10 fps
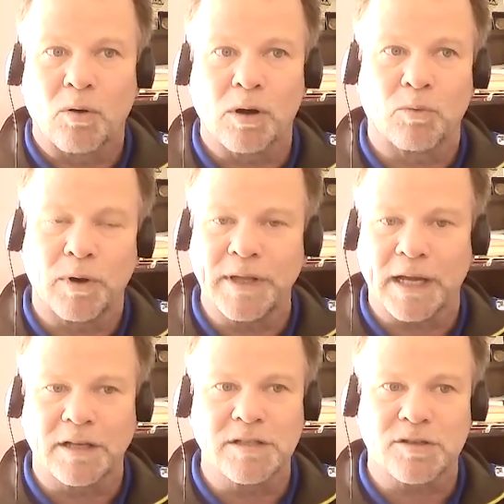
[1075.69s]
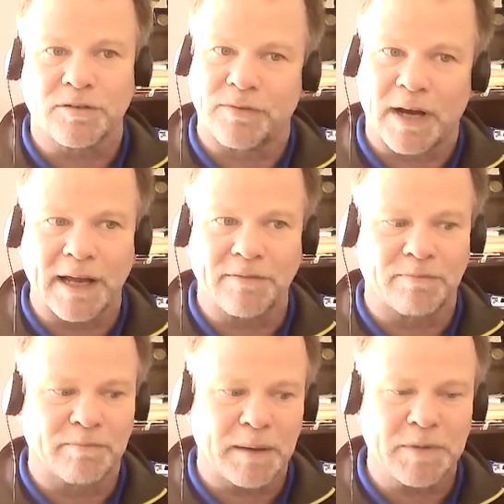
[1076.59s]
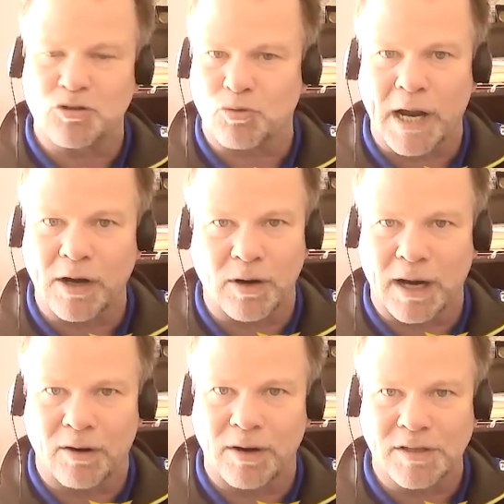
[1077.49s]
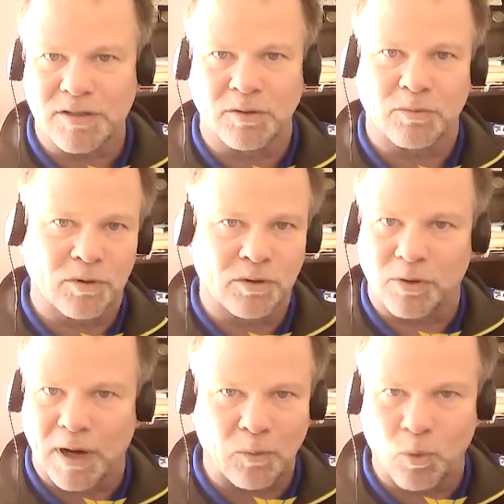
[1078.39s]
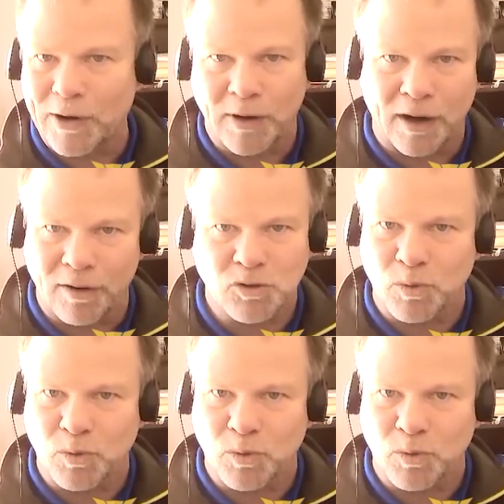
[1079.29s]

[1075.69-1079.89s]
or one that can survive maybe drier areas of the world or wetter areas